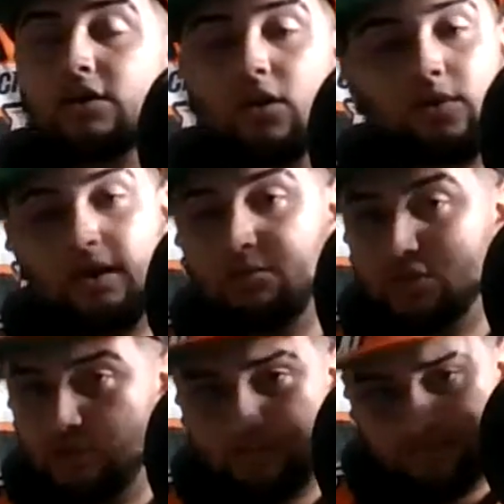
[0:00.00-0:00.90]
He
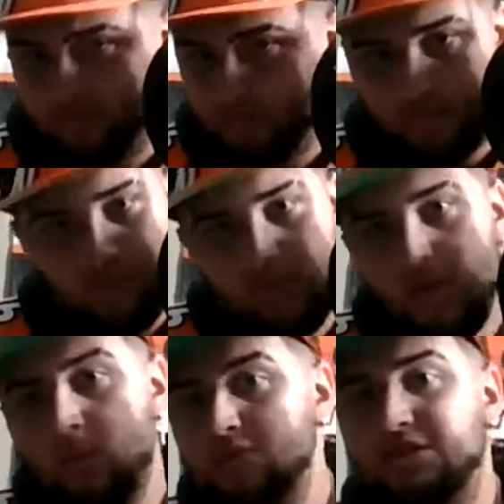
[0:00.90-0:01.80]
was
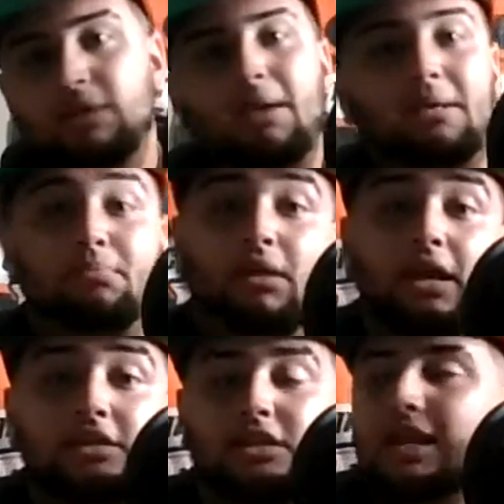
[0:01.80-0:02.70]
once again making
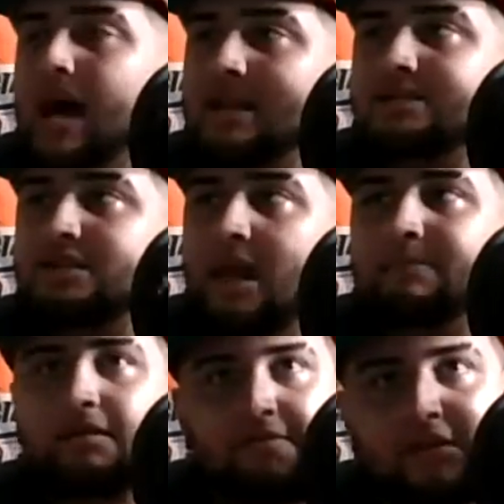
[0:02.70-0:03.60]
plays, and honestly, I'm
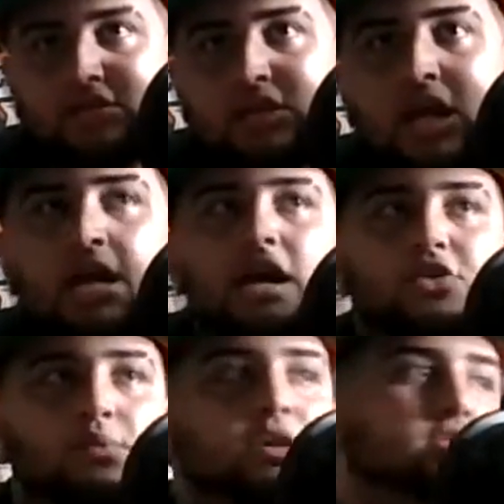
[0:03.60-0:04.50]
convinced that the
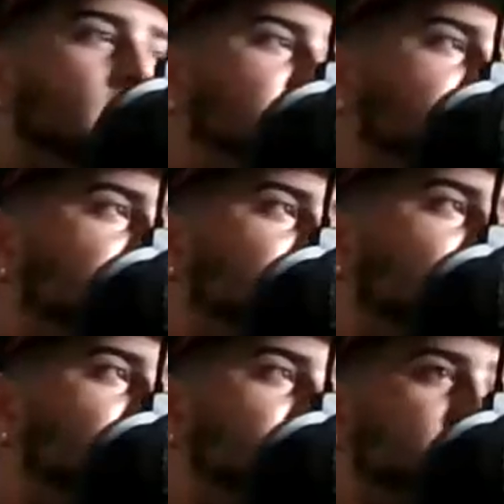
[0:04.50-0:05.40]
reason why Jesse
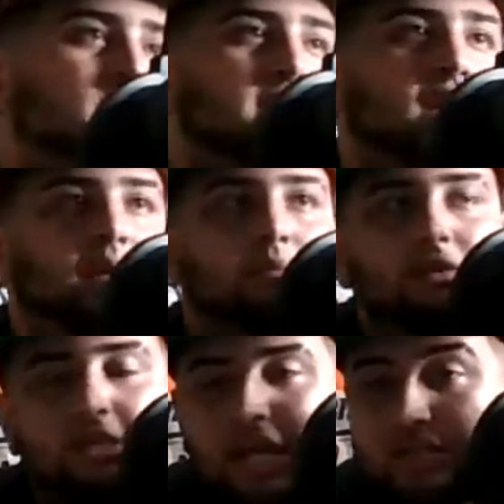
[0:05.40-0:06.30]
Bates isn't really getting his
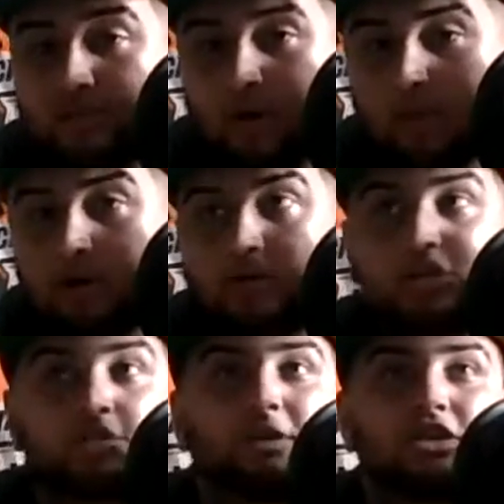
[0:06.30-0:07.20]
hands on the ball much
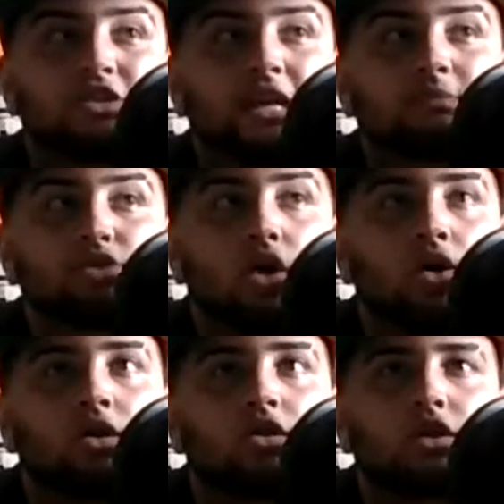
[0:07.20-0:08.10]
is because teams
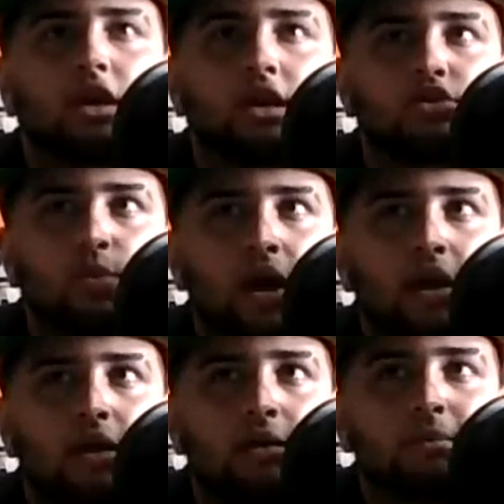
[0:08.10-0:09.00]
aren't looking his
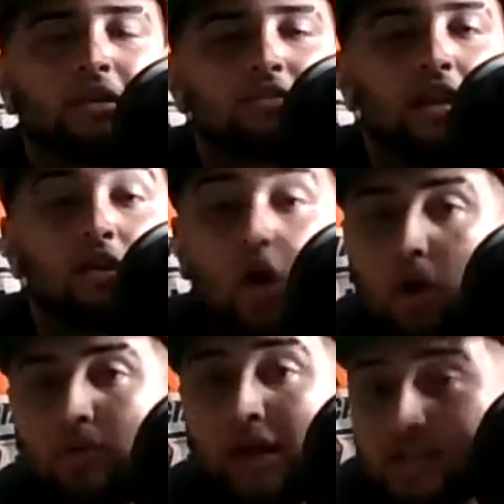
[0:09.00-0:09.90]
way, because they know
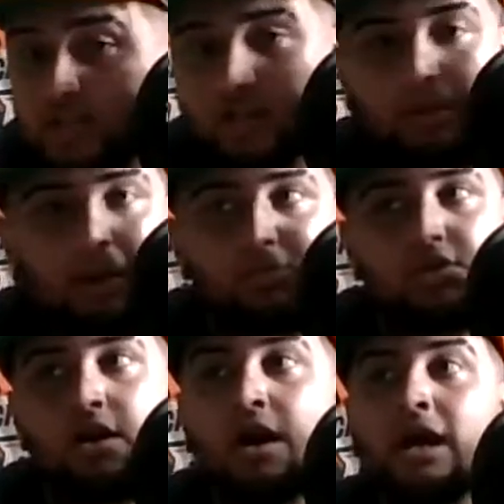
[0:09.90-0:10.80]
that he's going to be able
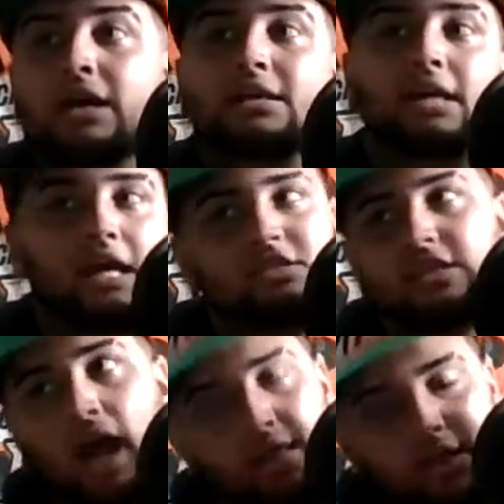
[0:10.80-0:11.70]
to get
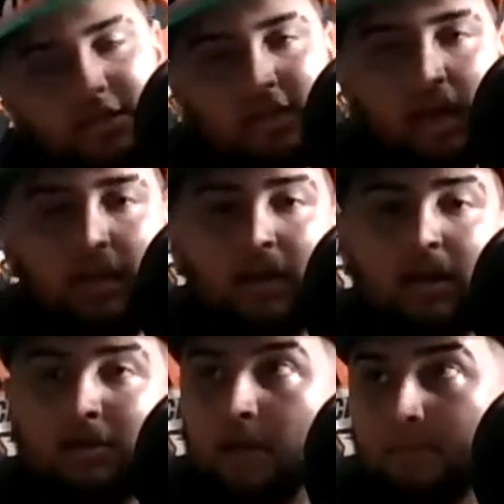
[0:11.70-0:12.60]
sideline to sideline
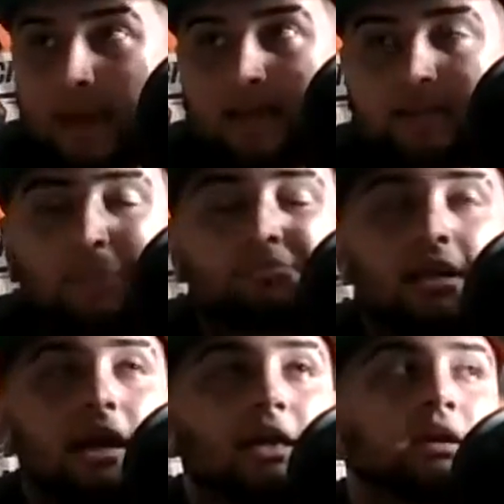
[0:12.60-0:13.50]
and make that
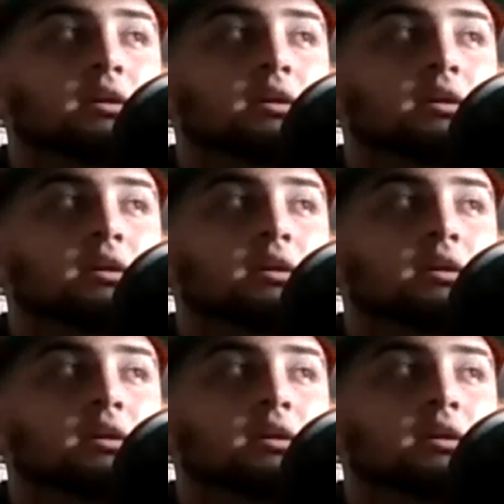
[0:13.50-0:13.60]
play.